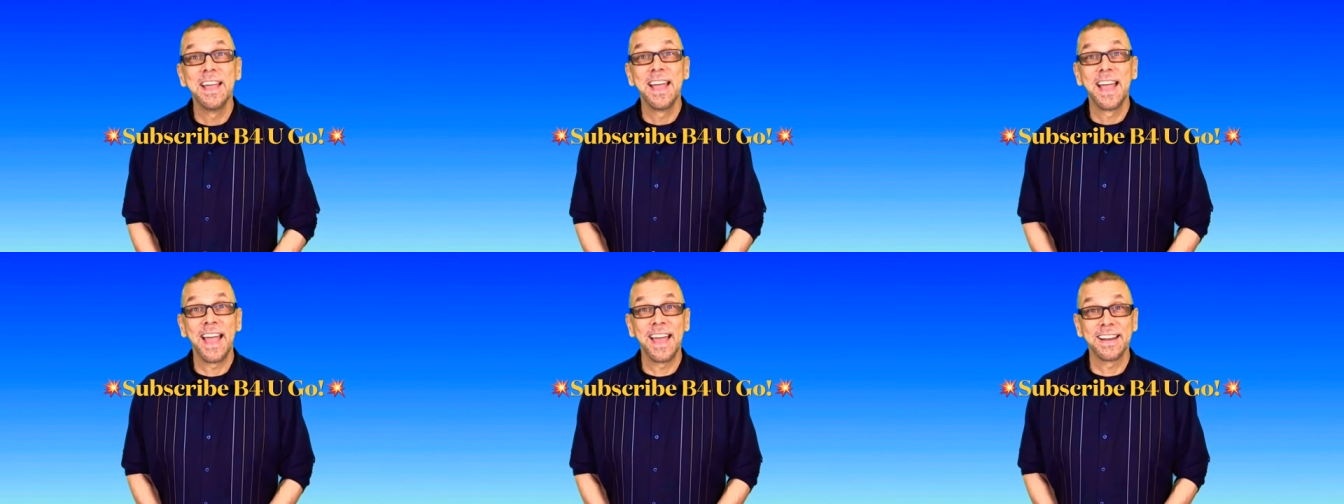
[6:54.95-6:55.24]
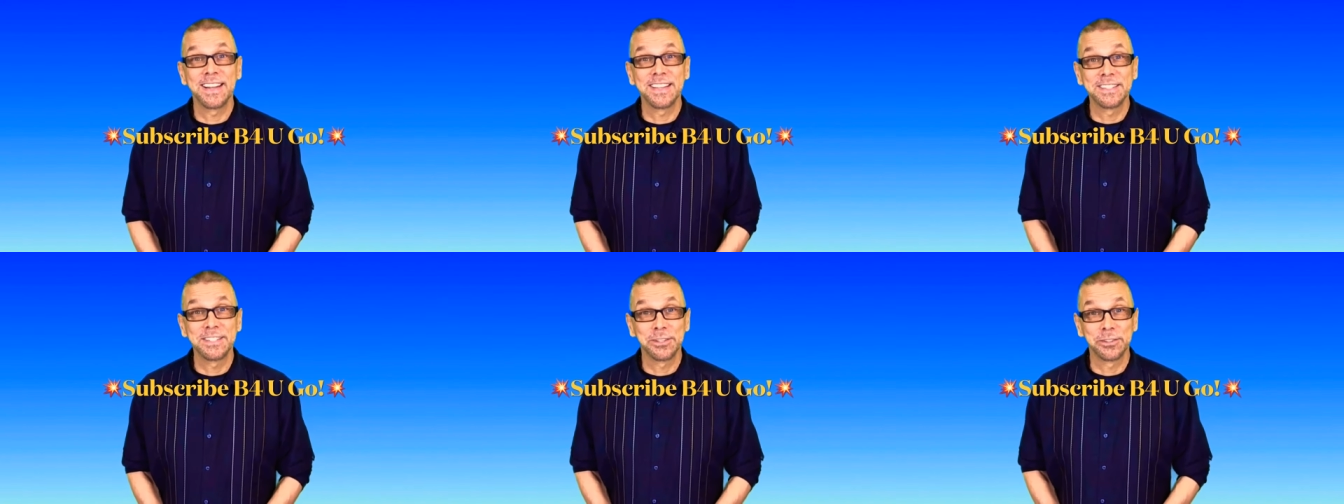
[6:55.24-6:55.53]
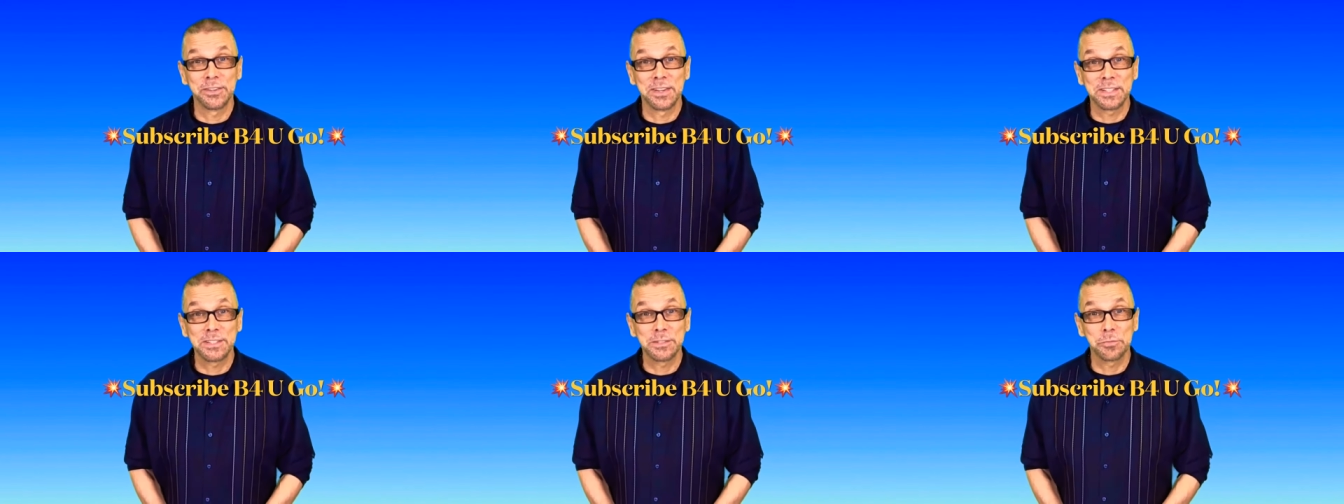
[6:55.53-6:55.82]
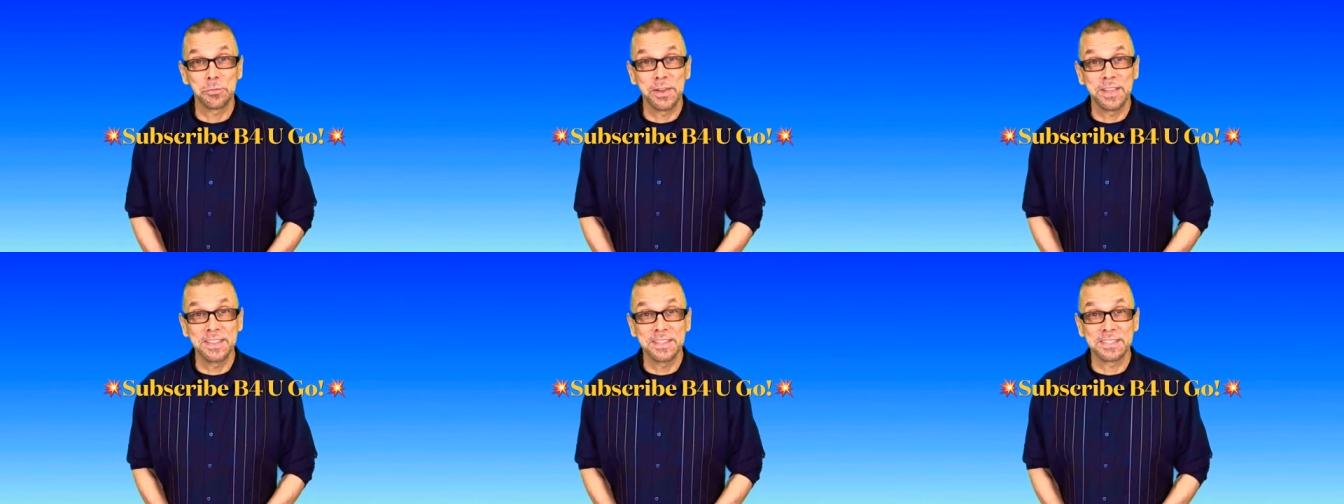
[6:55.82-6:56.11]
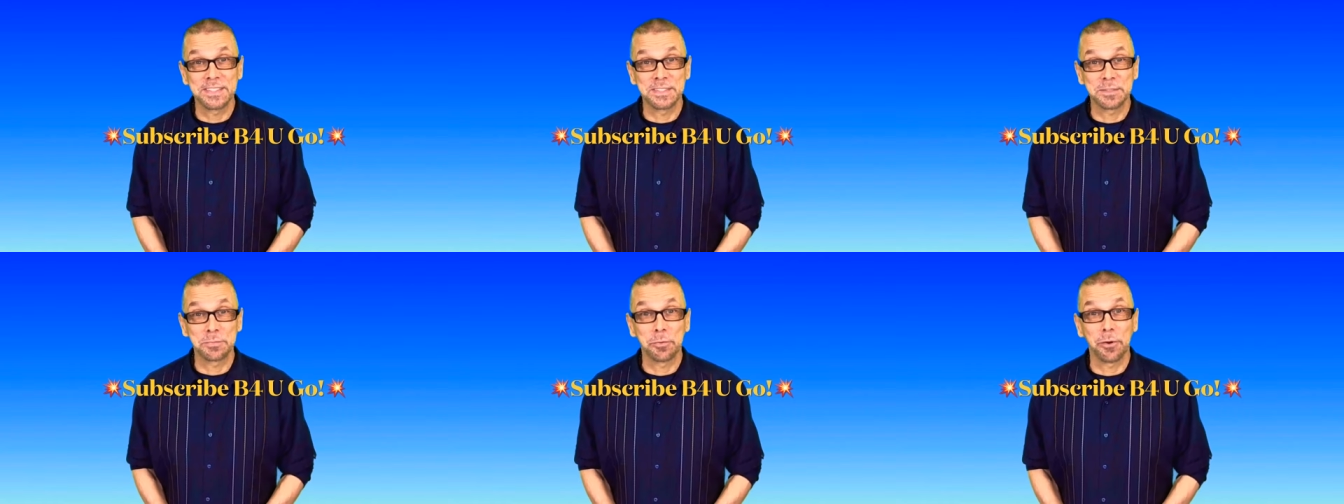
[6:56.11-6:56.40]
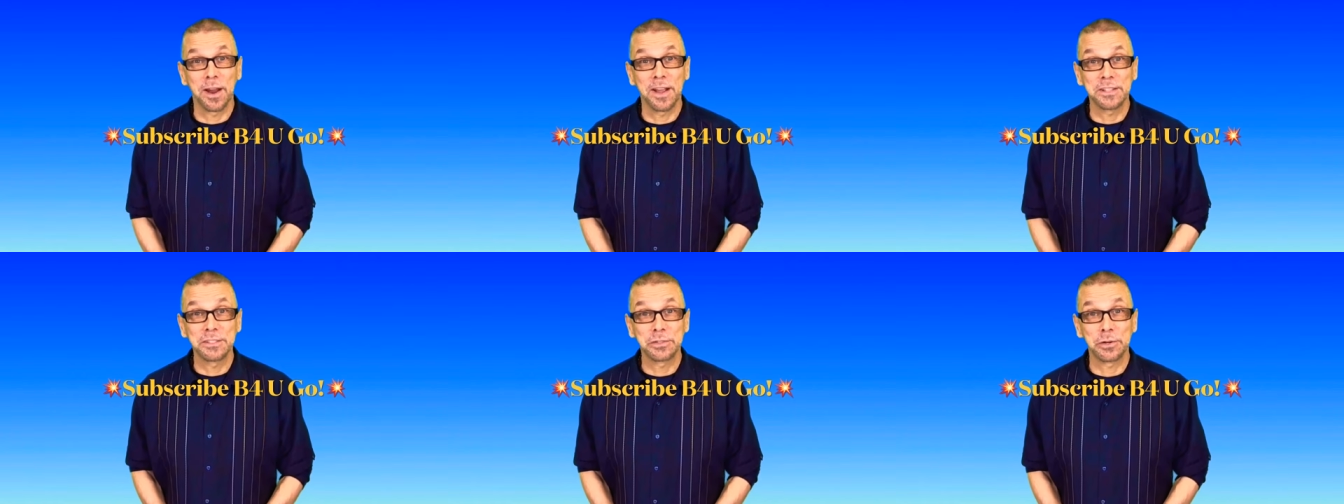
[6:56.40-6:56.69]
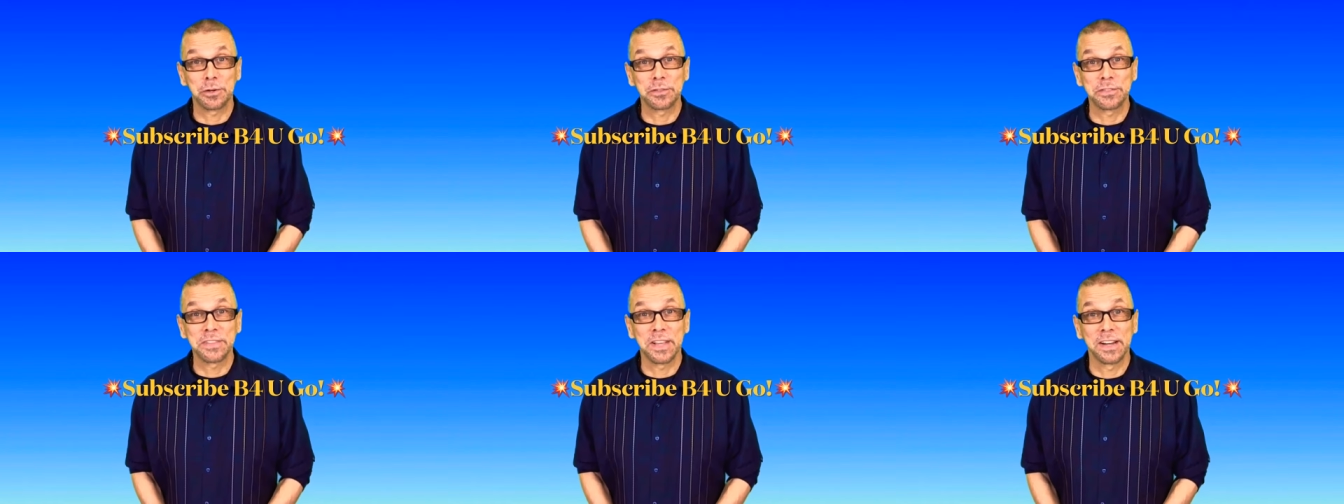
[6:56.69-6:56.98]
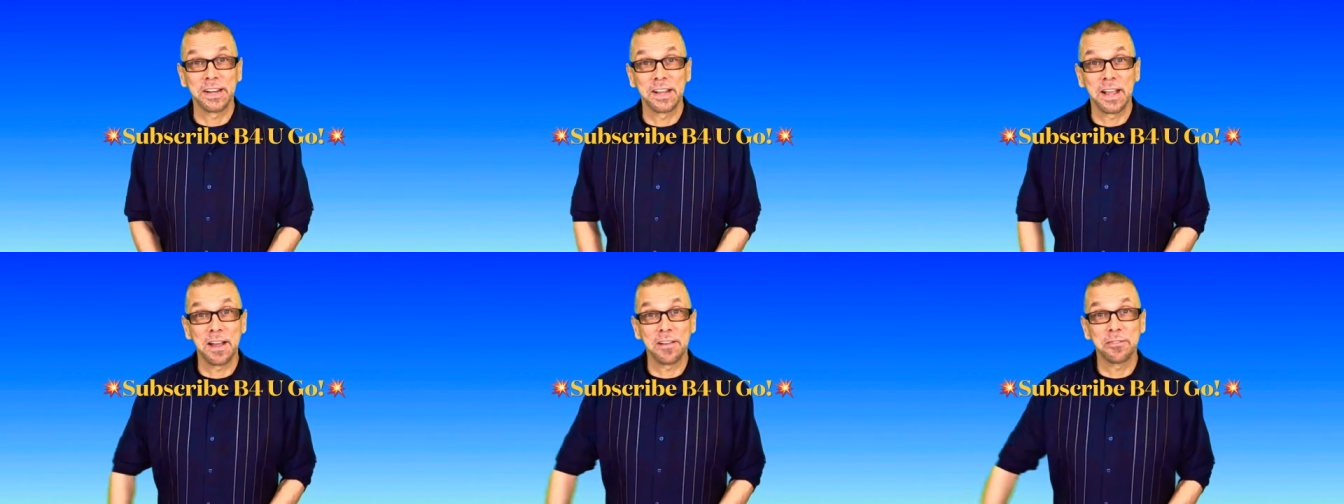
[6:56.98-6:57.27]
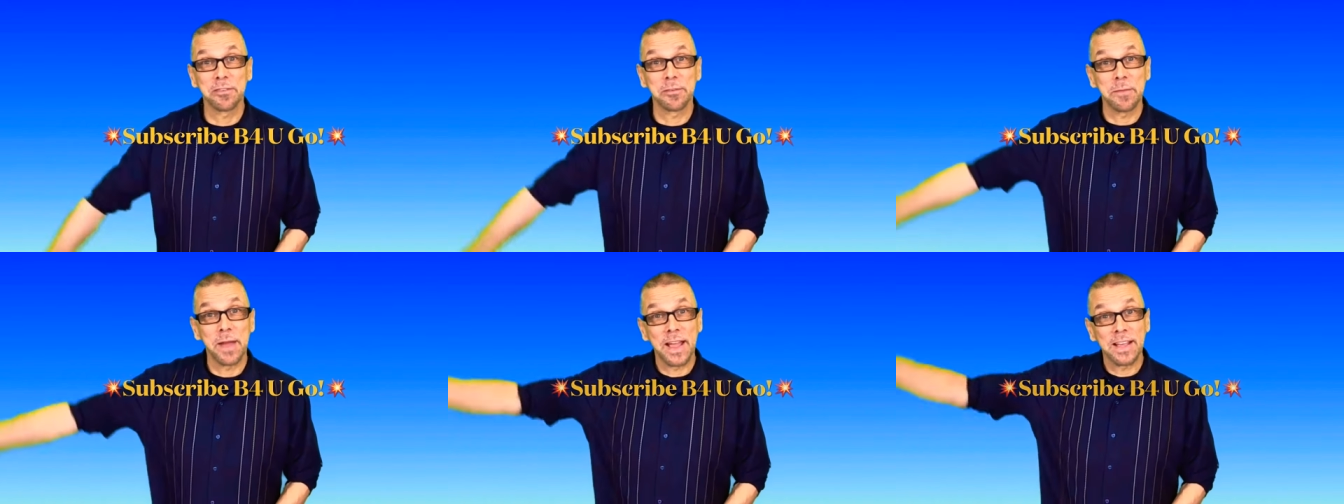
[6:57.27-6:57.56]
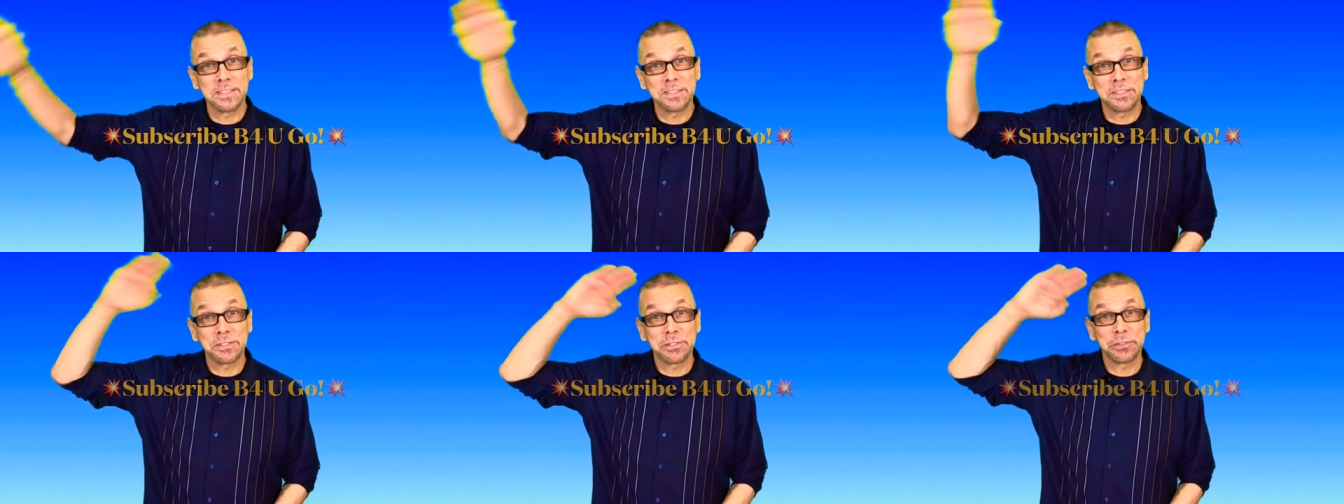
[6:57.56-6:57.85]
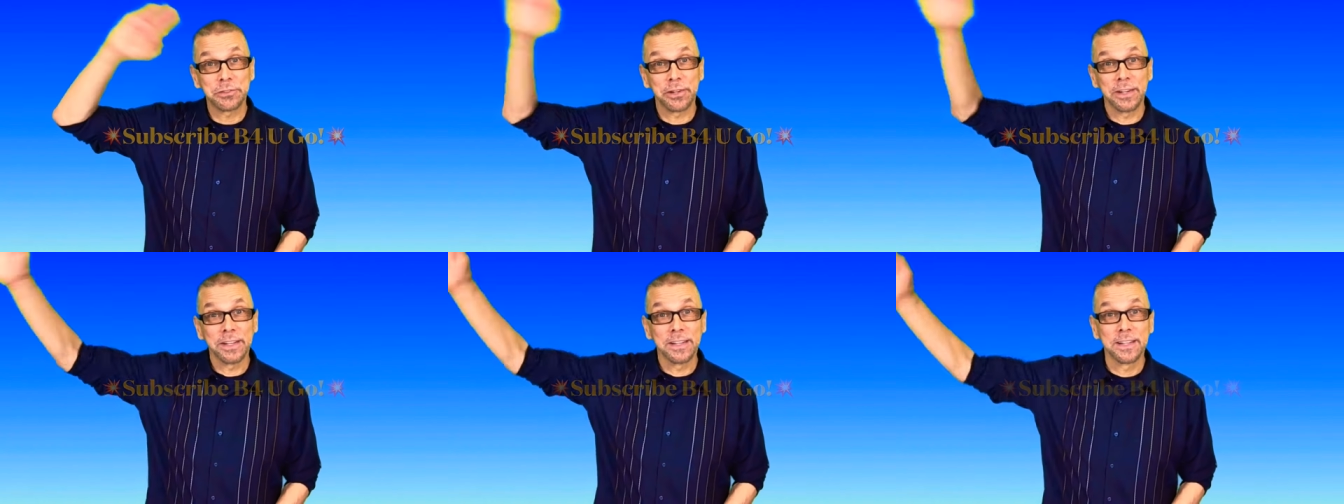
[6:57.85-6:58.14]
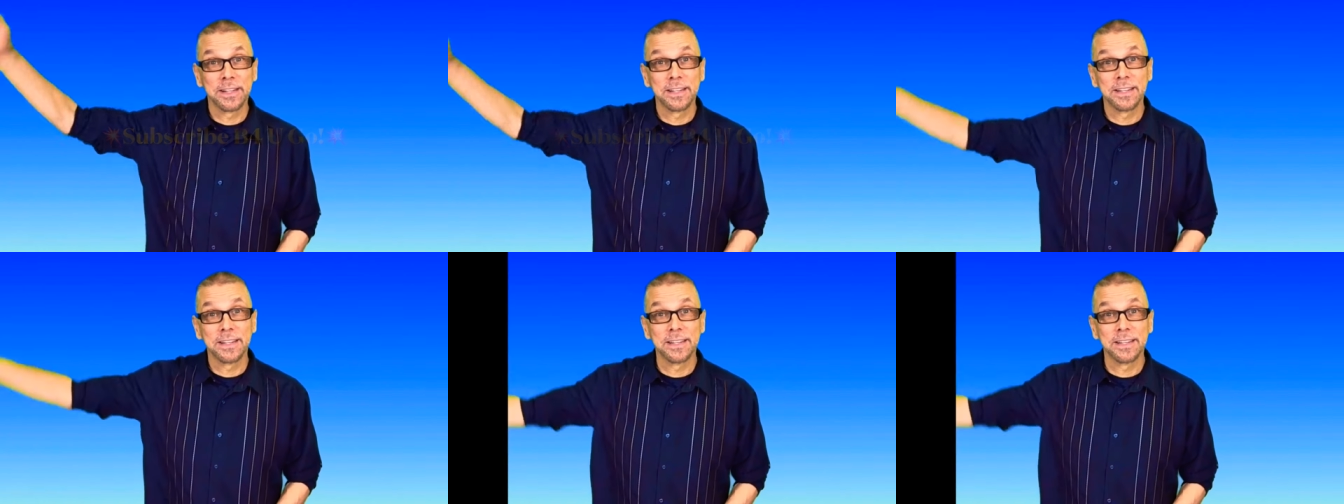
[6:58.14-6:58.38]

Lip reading: And until next week, this is Brad Shore signing off from Ask a Shrink.